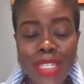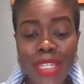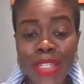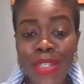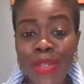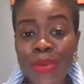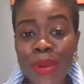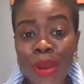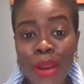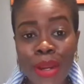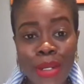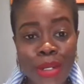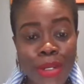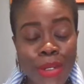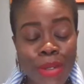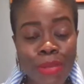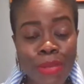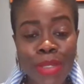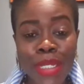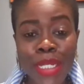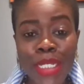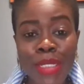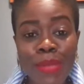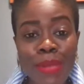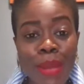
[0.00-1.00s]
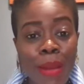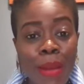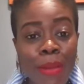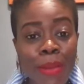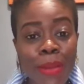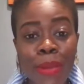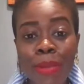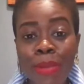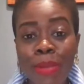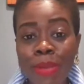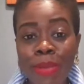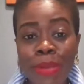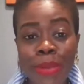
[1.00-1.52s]
And you already know me, it's probably
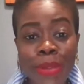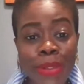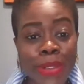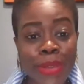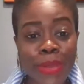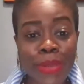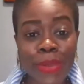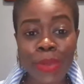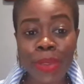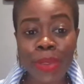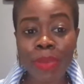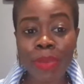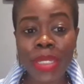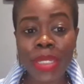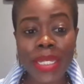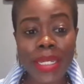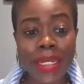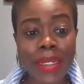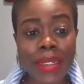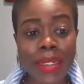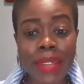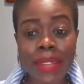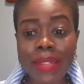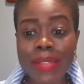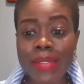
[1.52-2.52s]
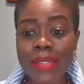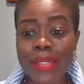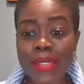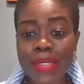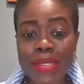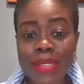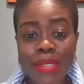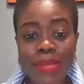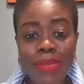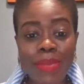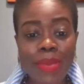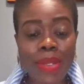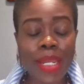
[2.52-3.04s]
going to be more than 3
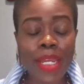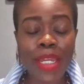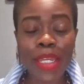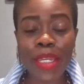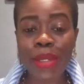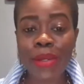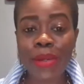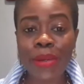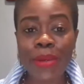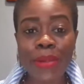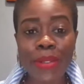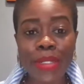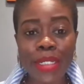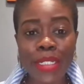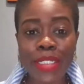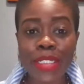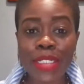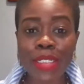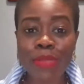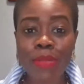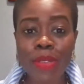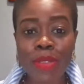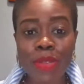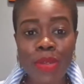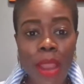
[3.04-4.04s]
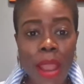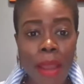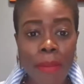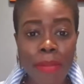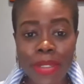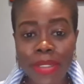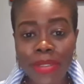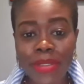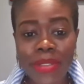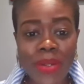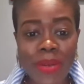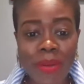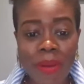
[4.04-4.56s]
because when I get going, it just be dropping.
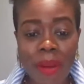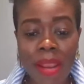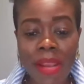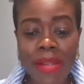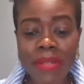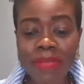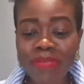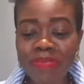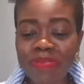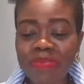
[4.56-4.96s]
All right.